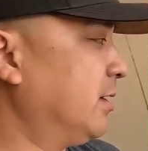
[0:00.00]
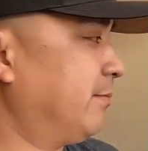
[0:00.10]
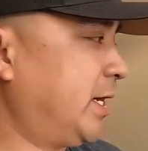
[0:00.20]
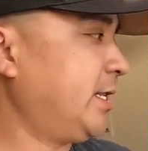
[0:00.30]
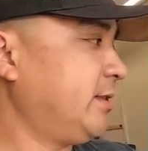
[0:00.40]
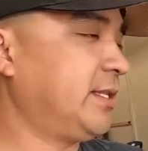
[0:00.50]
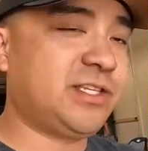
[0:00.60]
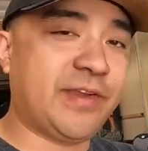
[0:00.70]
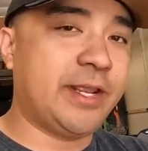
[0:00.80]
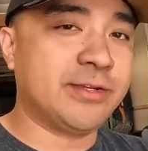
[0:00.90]
But
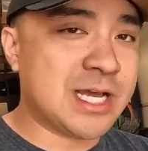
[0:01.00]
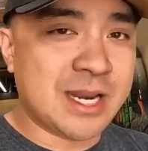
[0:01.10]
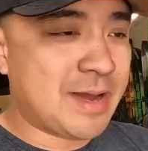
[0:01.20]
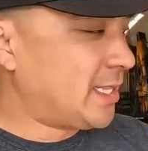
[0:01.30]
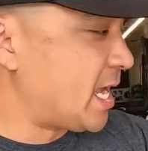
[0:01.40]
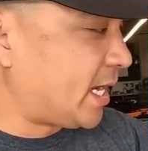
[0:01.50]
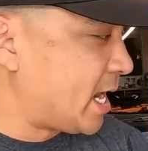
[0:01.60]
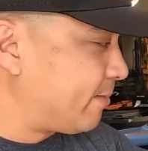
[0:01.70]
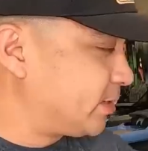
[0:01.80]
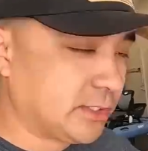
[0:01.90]
this video is not about that
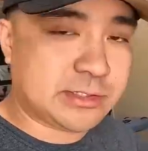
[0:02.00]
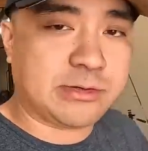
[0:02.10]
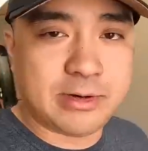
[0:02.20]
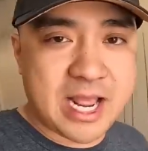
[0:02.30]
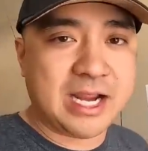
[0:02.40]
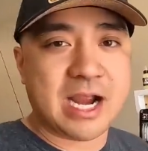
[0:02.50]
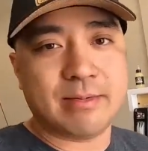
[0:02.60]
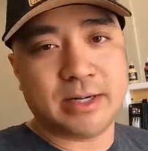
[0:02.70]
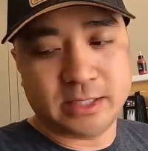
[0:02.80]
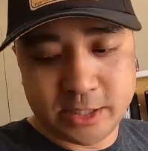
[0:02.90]
camera, so screw that
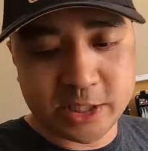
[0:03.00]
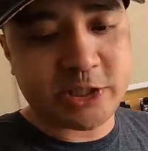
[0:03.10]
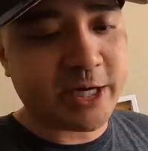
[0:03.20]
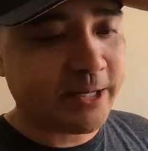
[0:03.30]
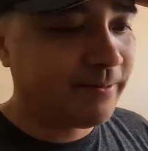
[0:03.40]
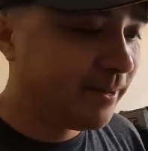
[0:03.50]
camera. It took a shit.